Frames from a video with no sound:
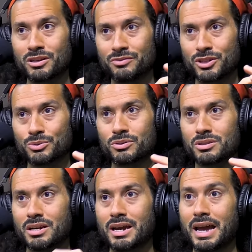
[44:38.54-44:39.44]
individuals,
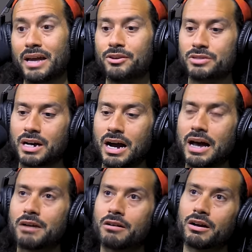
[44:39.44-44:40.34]
and there's a
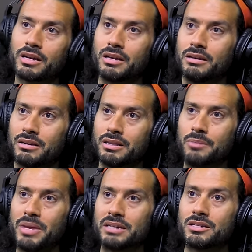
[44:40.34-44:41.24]
hierarchy that
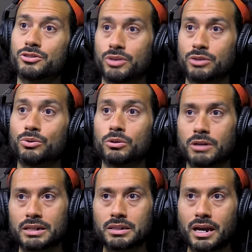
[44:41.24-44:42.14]
makes it so that cooler
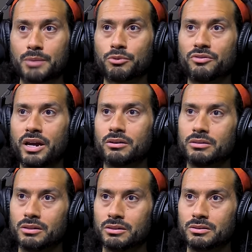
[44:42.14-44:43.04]
heads can prevail.
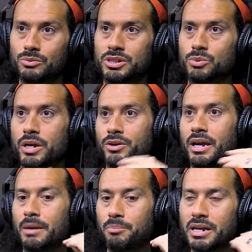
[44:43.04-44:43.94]
Which is why you can
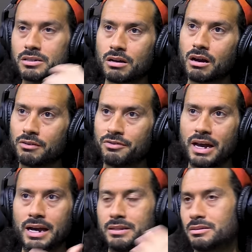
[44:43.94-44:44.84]
get pissed off
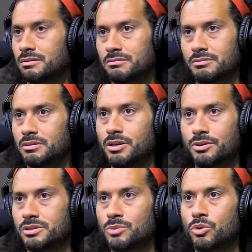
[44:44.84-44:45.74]
as you know
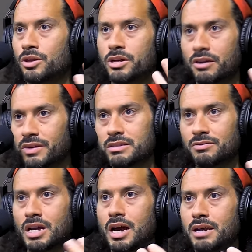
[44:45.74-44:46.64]
someone on the offensive
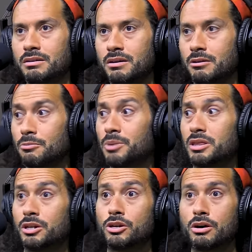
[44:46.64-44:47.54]
line, but
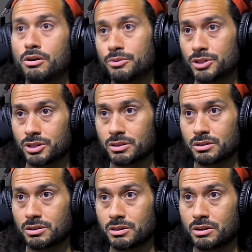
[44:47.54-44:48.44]
the coach
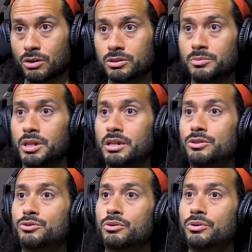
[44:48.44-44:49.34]
ultimately
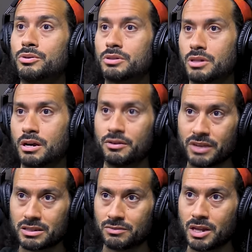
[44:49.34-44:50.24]
controls the
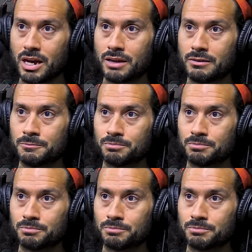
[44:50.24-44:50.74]
offensive line.